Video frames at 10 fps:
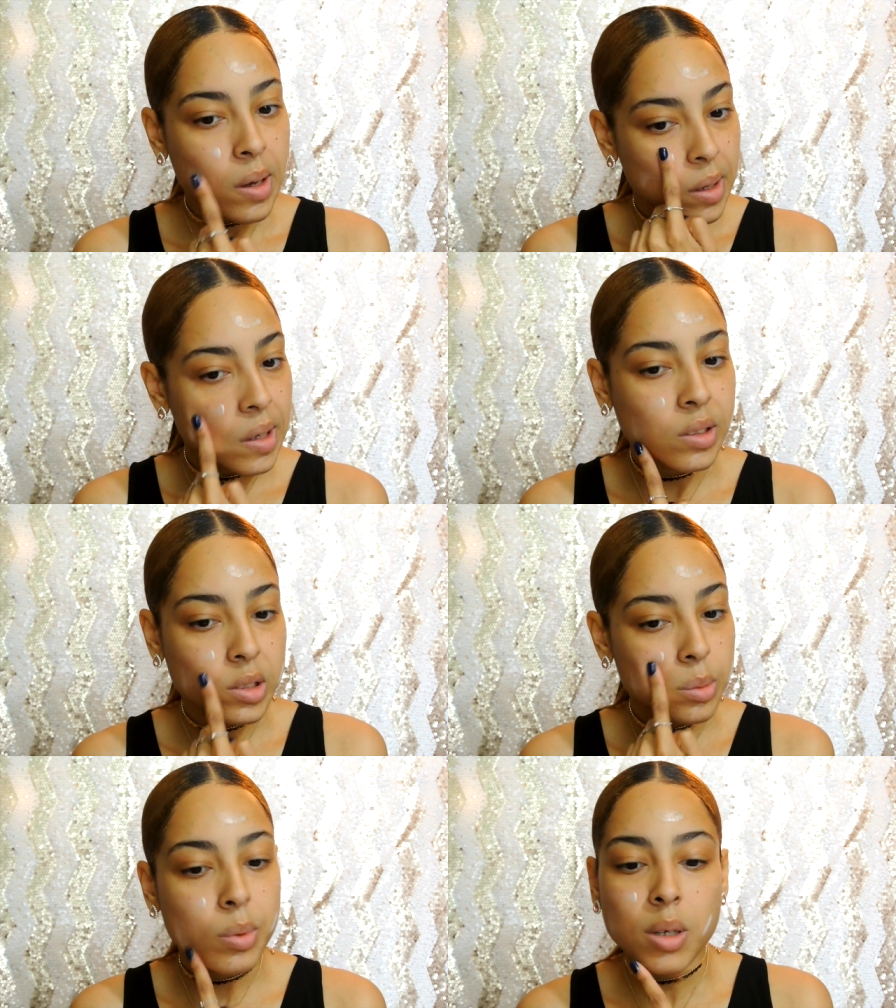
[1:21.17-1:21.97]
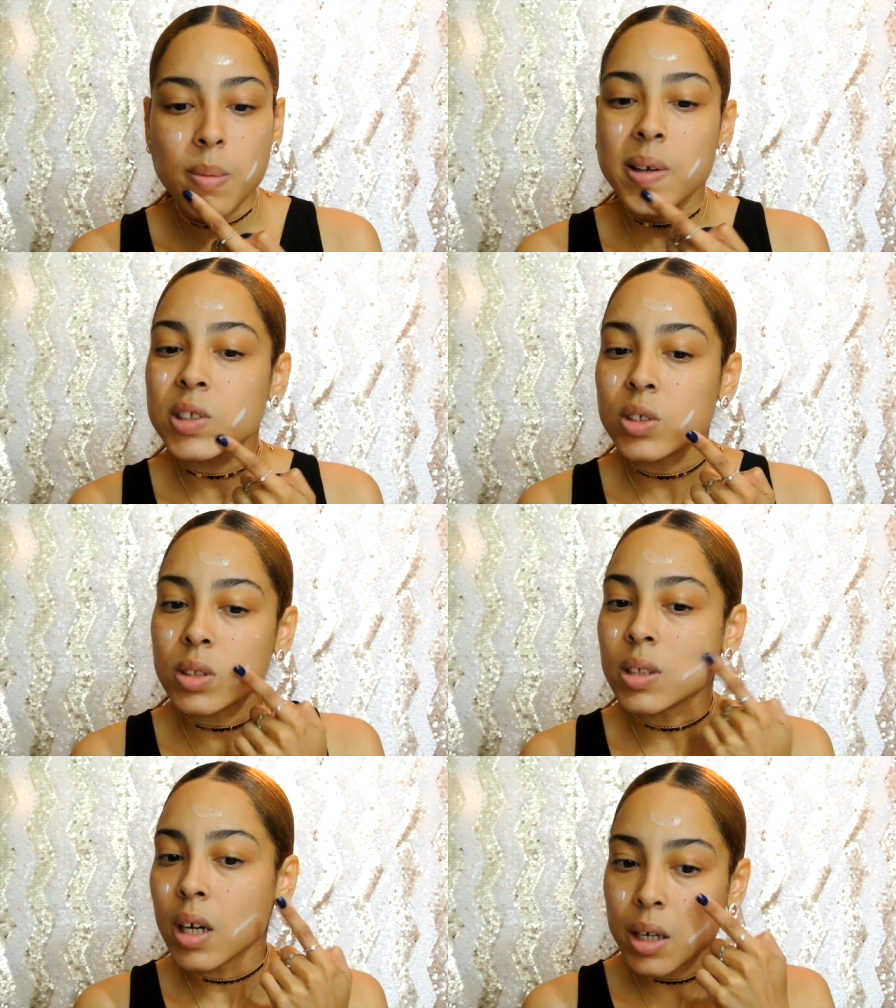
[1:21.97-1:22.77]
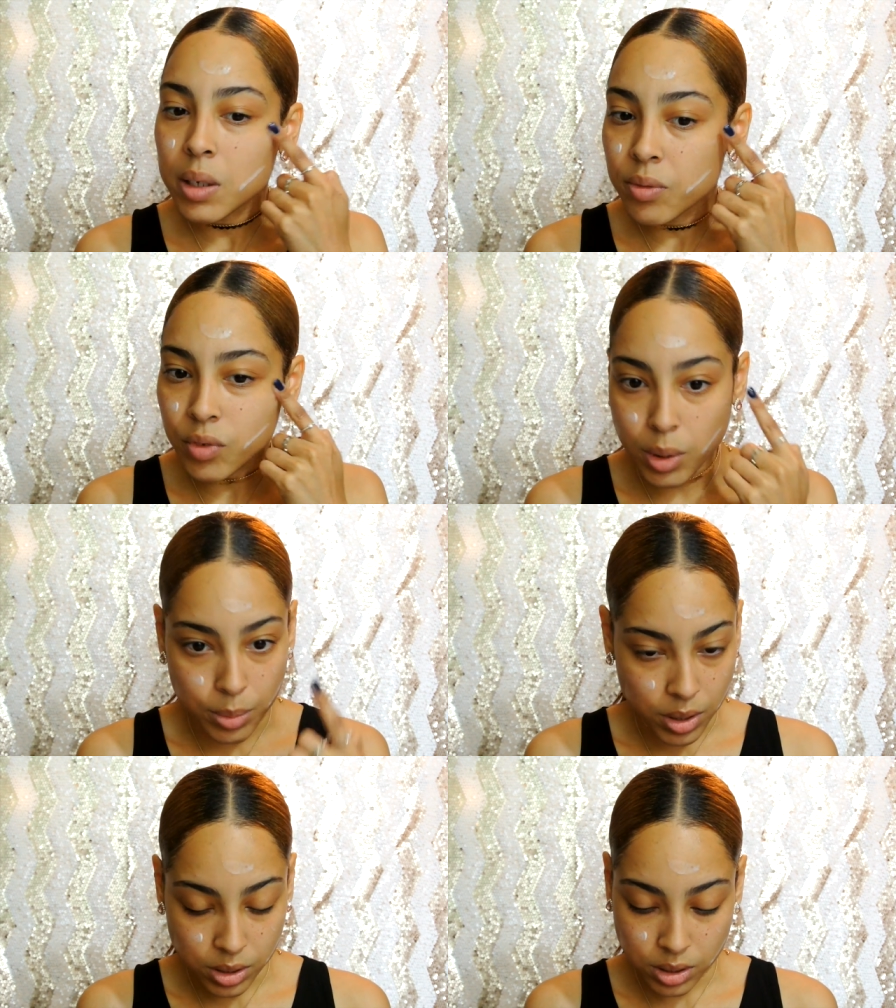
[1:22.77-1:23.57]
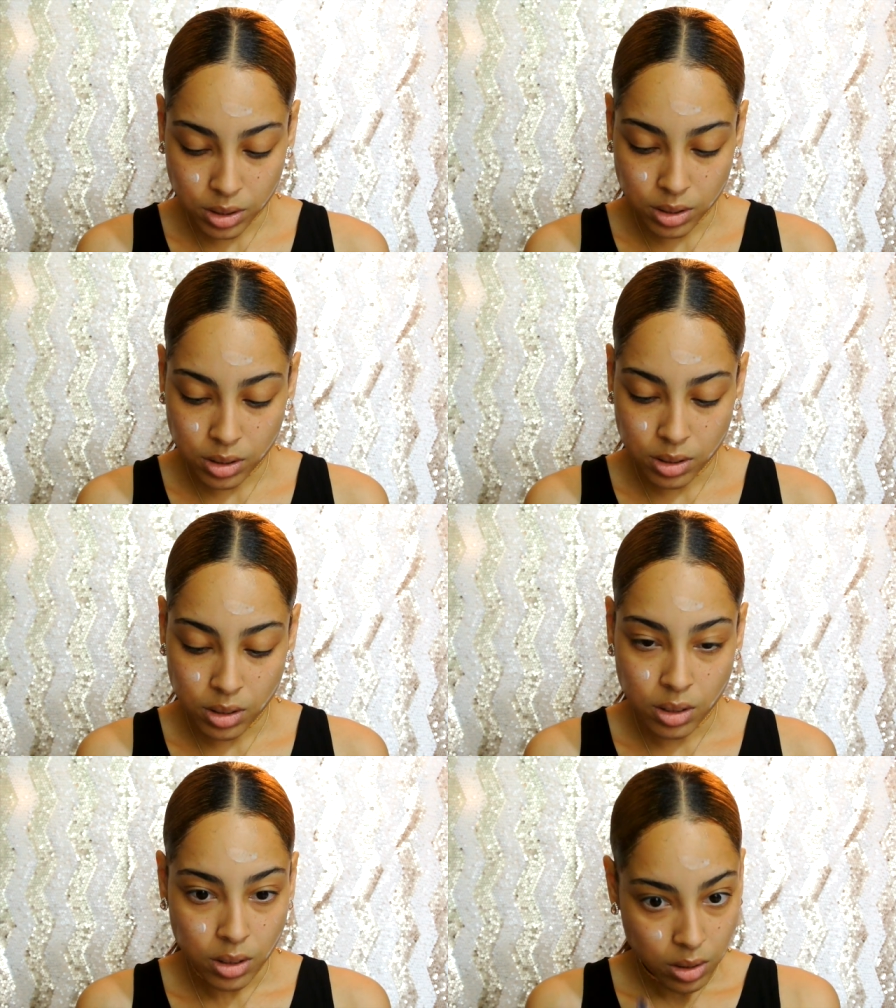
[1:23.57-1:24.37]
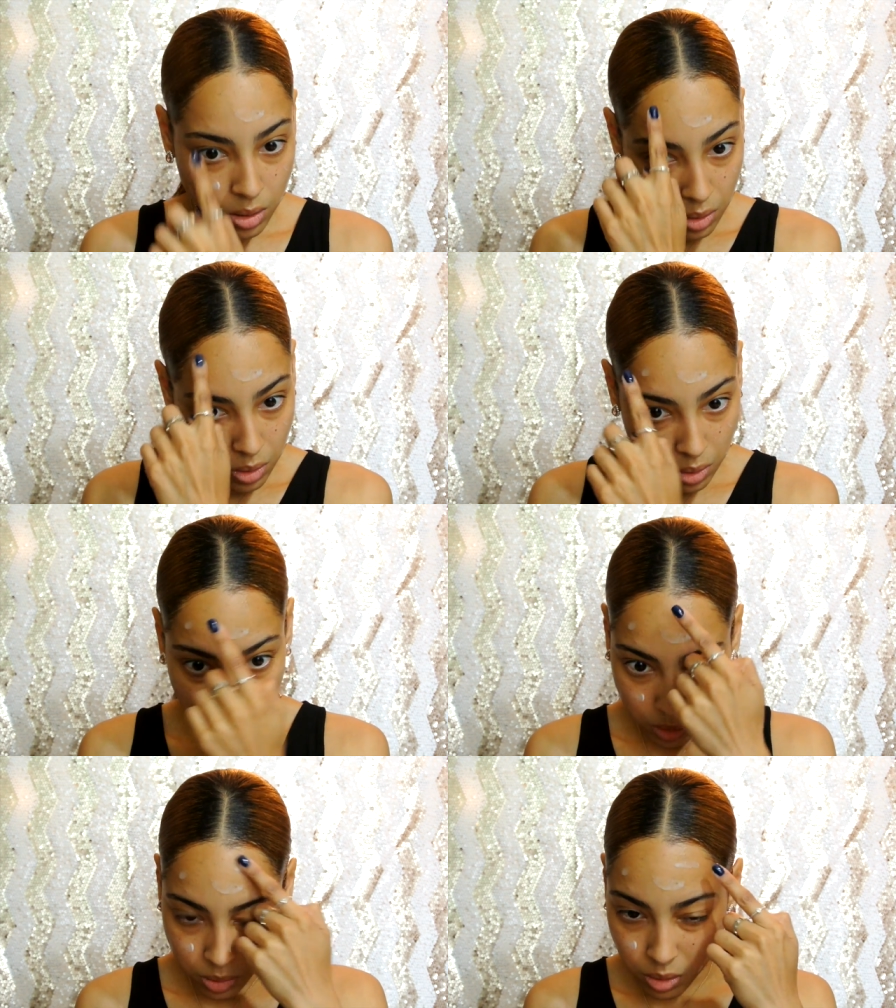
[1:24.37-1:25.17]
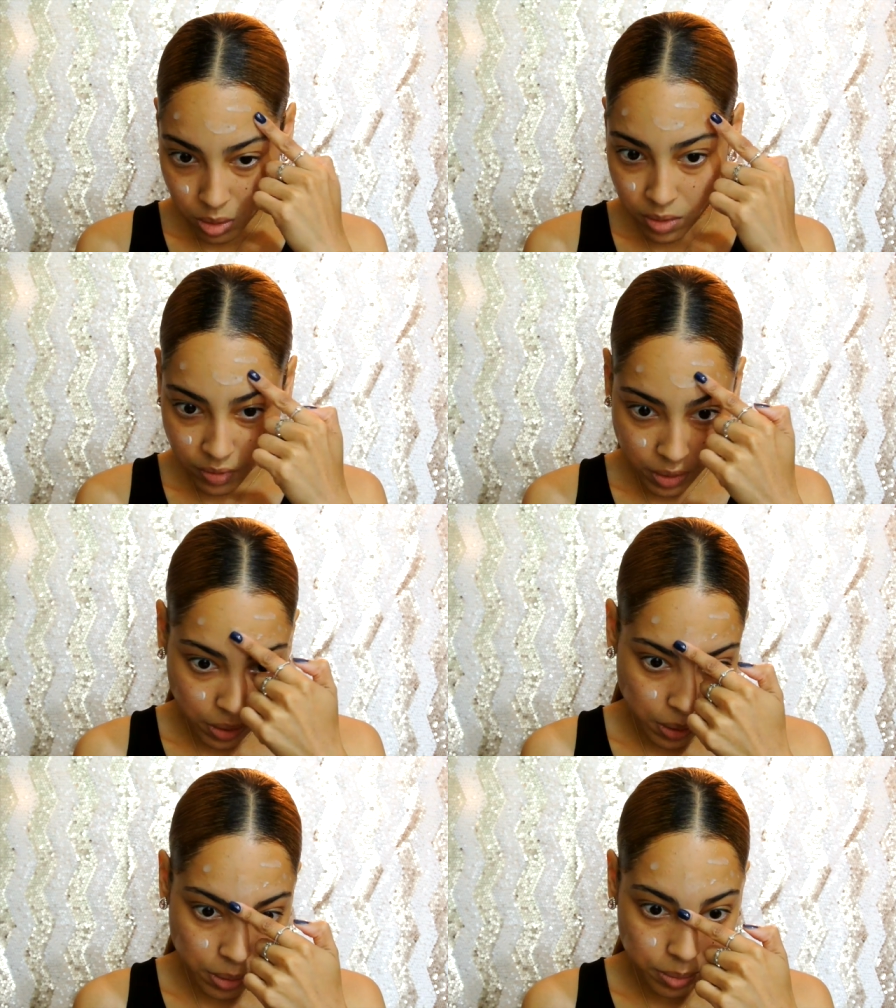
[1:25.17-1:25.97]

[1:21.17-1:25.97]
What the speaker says: and I just pretty much dot and rub this all over.